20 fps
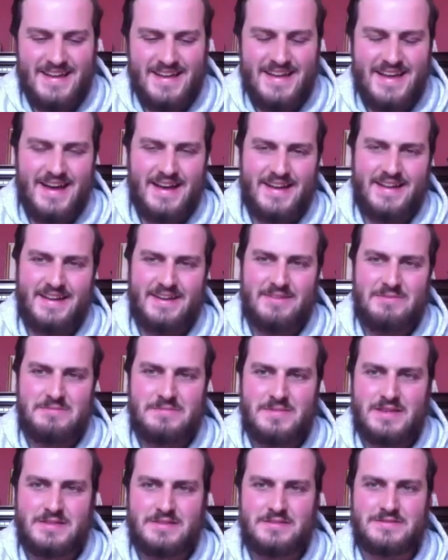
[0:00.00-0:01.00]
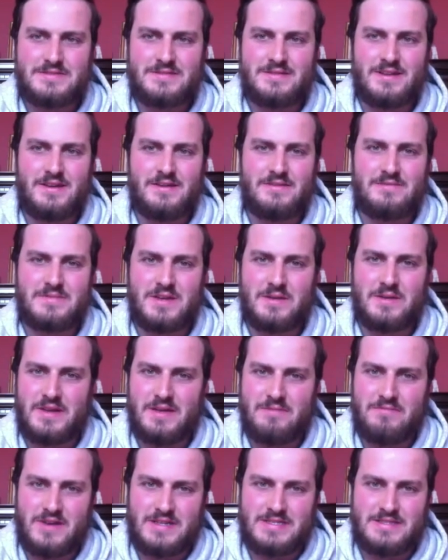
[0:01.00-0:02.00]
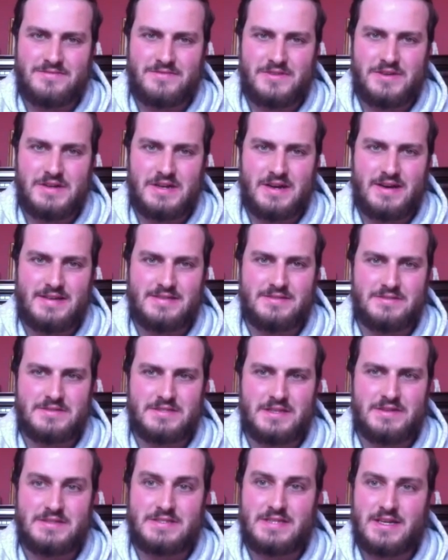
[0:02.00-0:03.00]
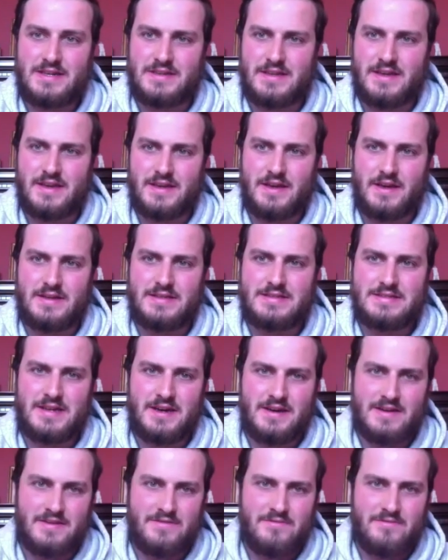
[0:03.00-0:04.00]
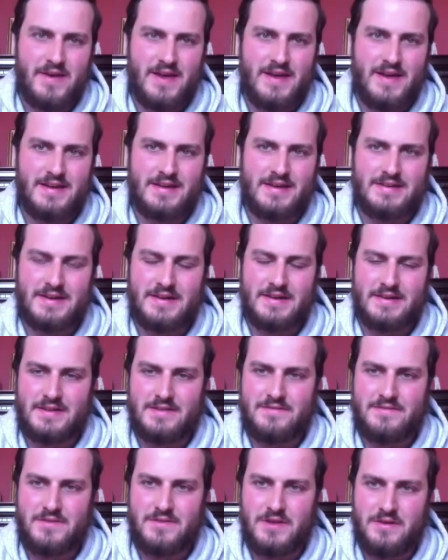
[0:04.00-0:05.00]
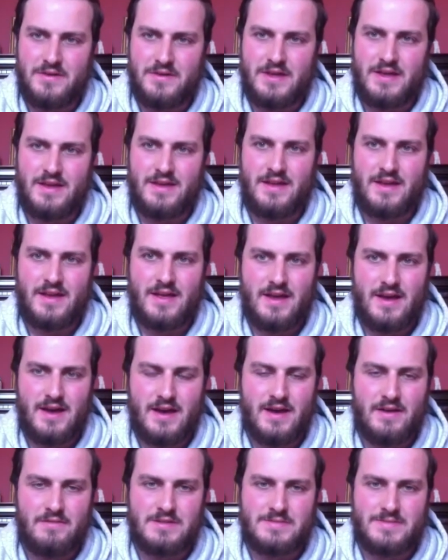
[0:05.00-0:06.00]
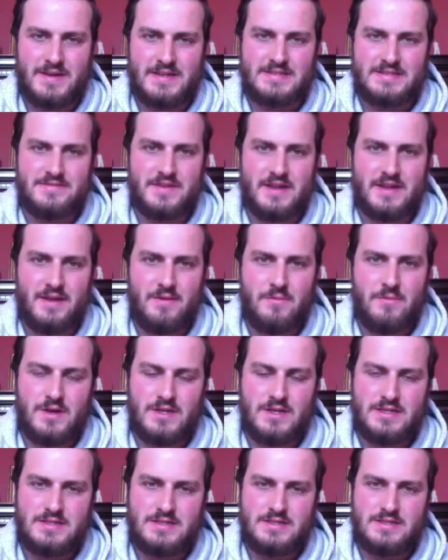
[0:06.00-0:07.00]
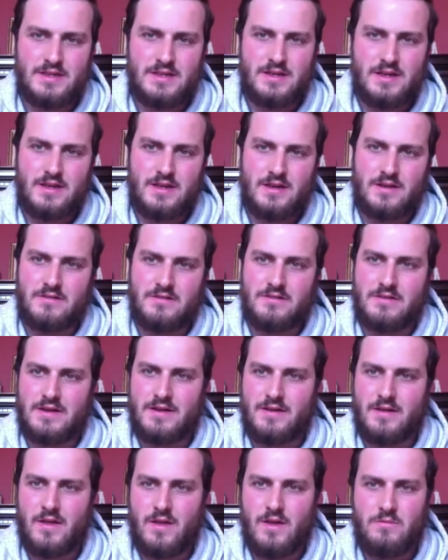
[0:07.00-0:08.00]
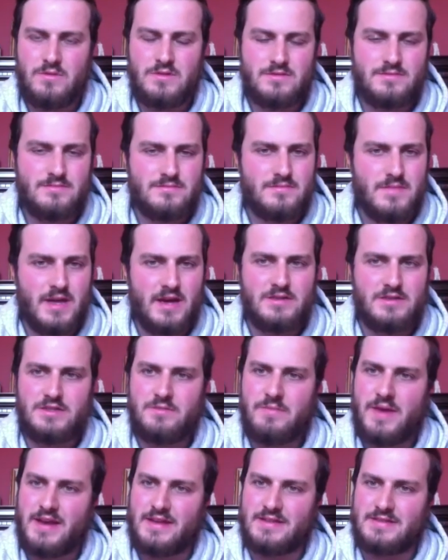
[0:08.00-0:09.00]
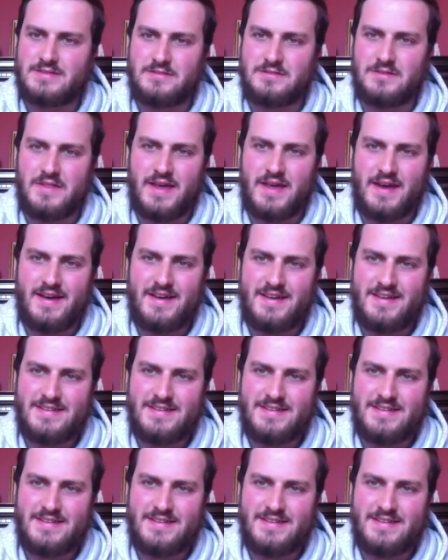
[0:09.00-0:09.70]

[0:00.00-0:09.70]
And it's also doubly impressive for you guys also studying at Cardiff Met and Cardiff Uni, respectively. Which, Lauren, how do you balance all of that?